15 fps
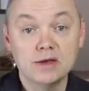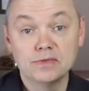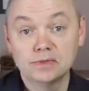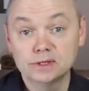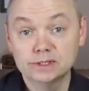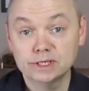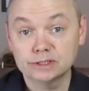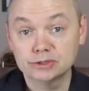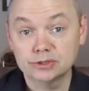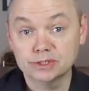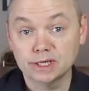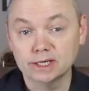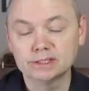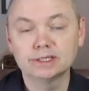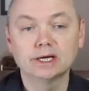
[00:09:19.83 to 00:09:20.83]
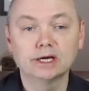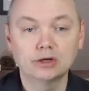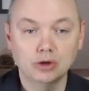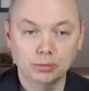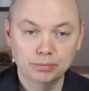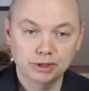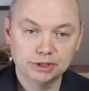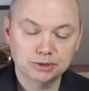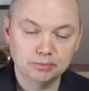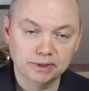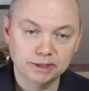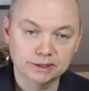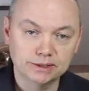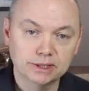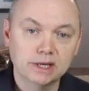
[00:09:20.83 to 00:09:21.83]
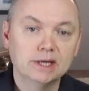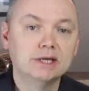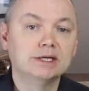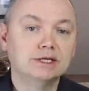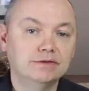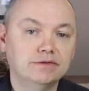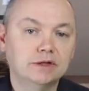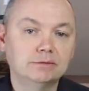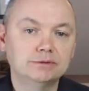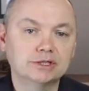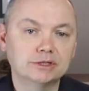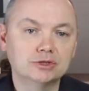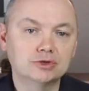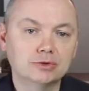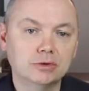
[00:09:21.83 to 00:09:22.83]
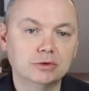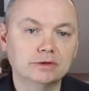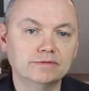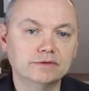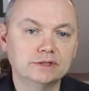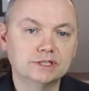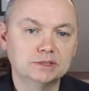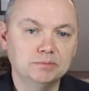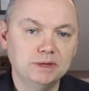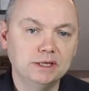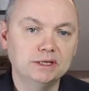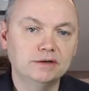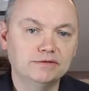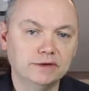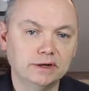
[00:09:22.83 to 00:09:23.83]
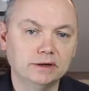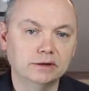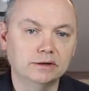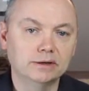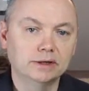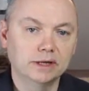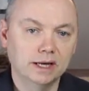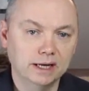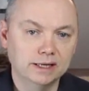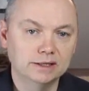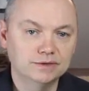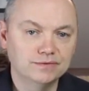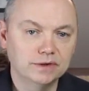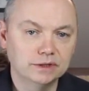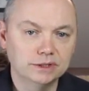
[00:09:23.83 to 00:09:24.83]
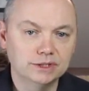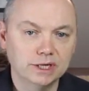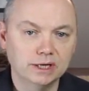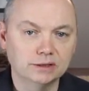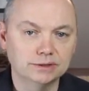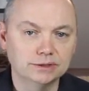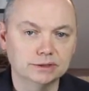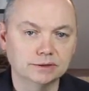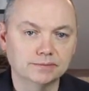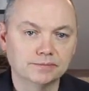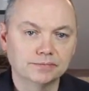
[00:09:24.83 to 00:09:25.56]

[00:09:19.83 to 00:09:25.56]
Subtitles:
This exercise, I call pitch bends, develops control of the speed of air and is very challenging.